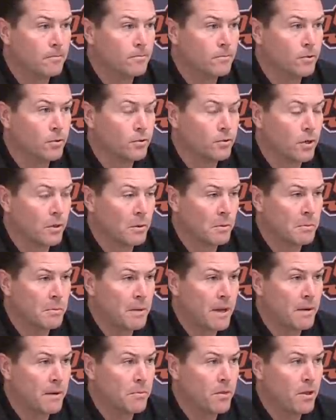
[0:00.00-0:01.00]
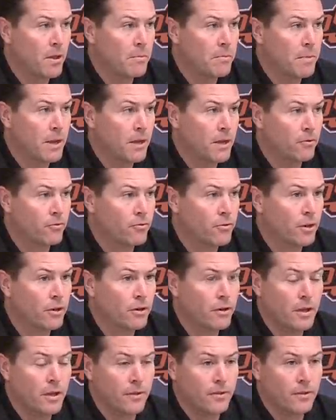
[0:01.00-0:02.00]
you're talking about a young man who's
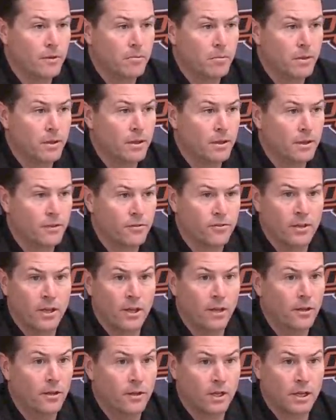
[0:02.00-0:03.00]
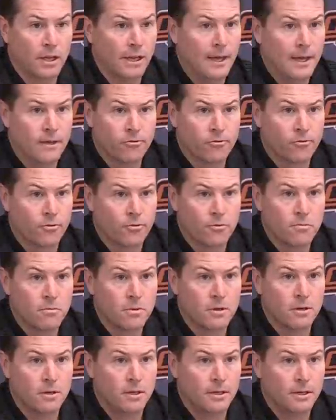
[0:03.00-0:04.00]
done nothing but excel in the
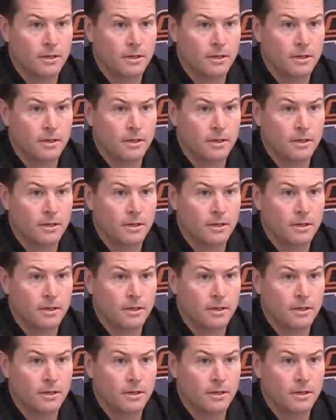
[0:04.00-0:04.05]
classroom.